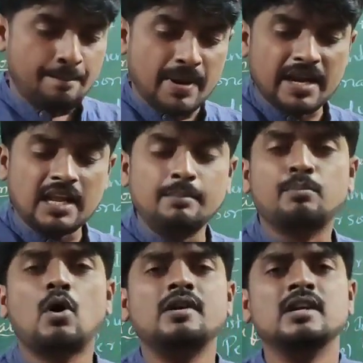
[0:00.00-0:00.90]

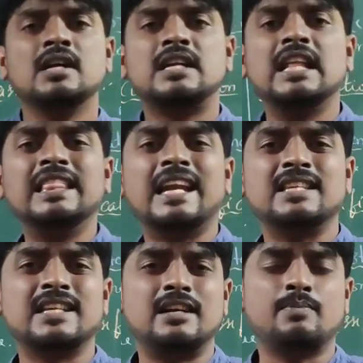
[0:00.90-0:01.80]
beginning point till the
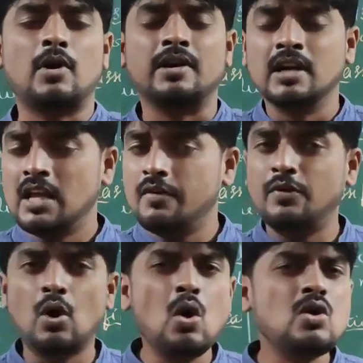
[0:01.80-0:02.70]
result point, if
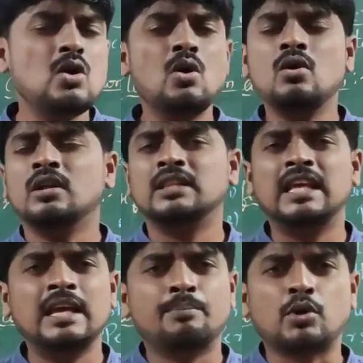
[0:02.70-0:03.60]
you don't know
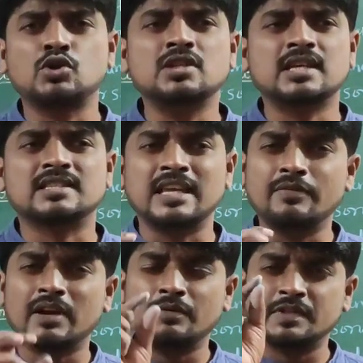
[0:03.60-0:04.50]
the procedures,
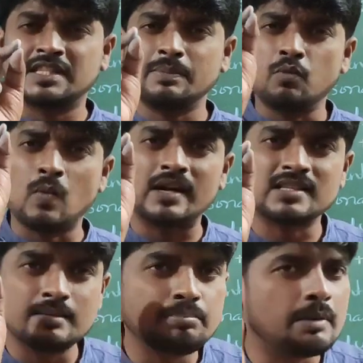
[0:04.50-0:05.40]
even if you skip one
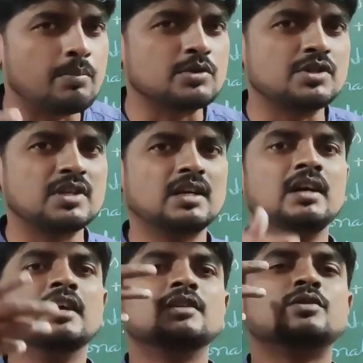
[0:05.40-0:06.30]
simple procedure,
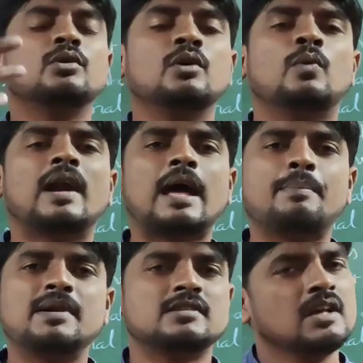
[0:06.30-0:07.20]
so what
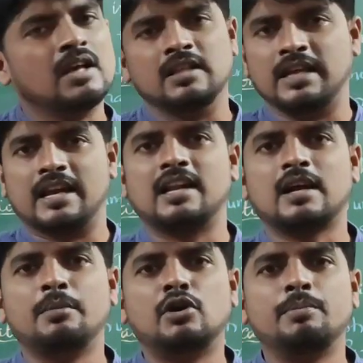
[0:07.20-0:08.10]
happens? Error
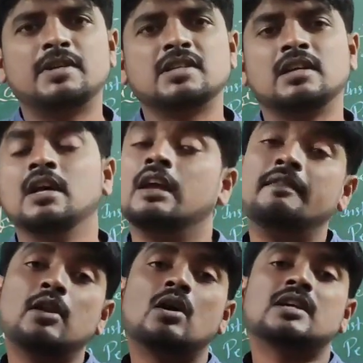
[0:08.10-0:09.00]
come into picture. You
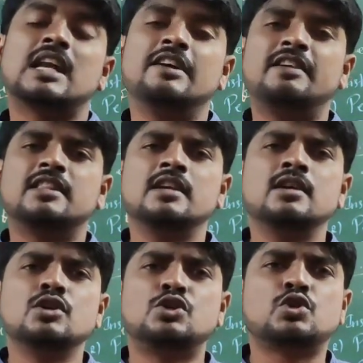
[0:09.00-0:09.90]
will not arrive at
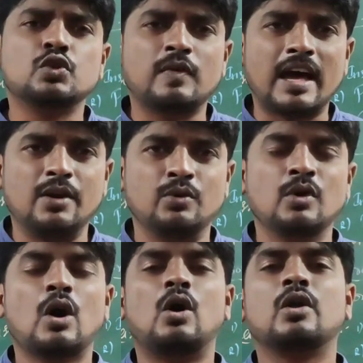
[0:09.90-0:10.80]
the true
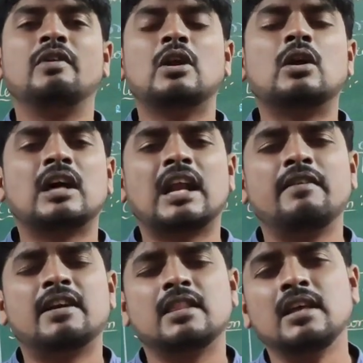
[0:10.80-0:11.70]
value, or you will not
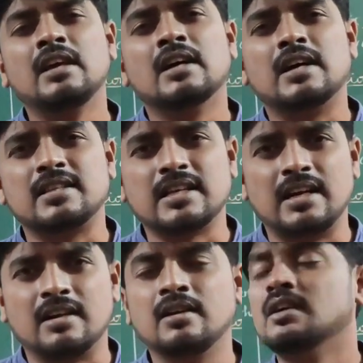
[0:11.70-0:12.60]
arrive at the
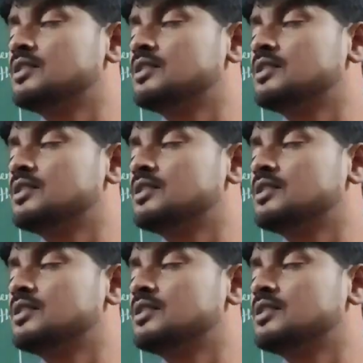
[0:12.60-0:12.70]
result.